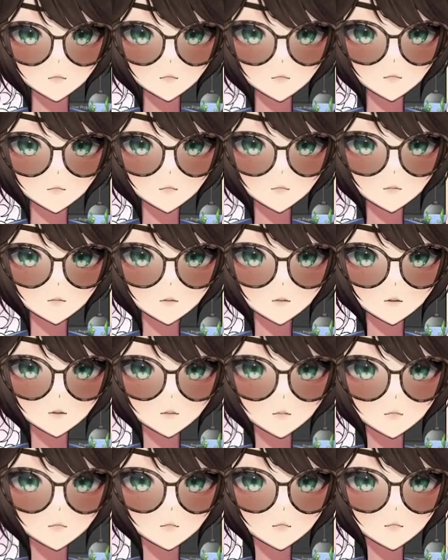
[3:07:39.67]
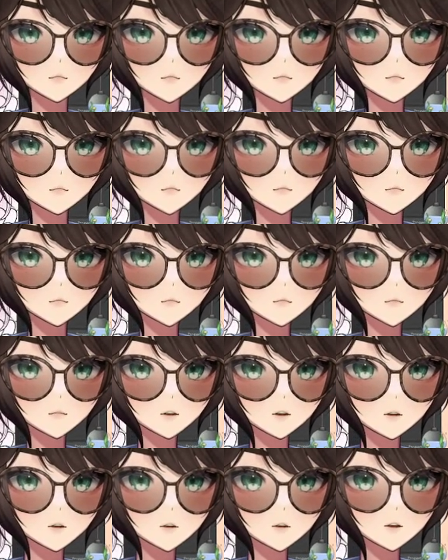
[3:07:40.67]
No, they
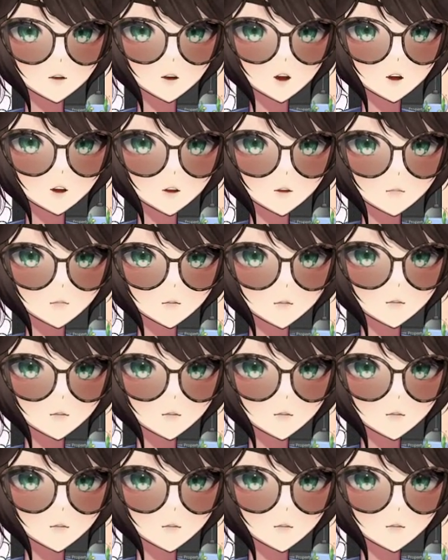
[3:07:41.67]
don't need to be perfect,